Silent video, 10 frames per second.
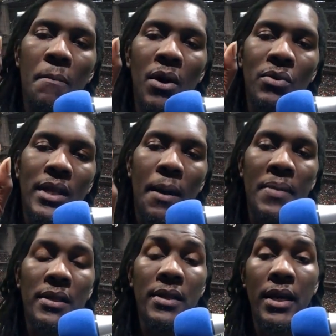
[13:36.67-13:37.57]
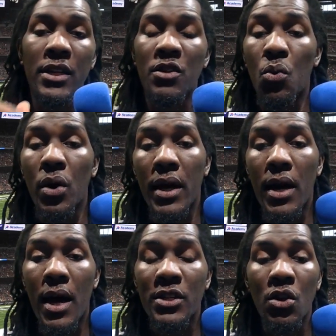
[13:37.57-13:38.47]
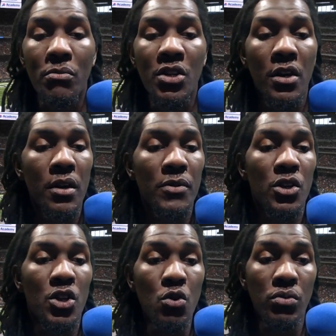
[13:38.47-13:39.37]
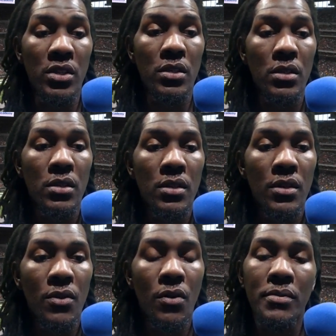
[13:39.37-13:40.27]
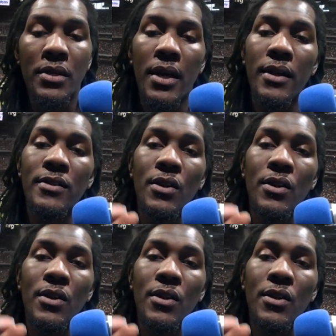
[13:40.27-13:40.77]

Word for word: But with that being said, it's your boy Ed Honcho. I'm chunking up the deuce. You know what I'm saying?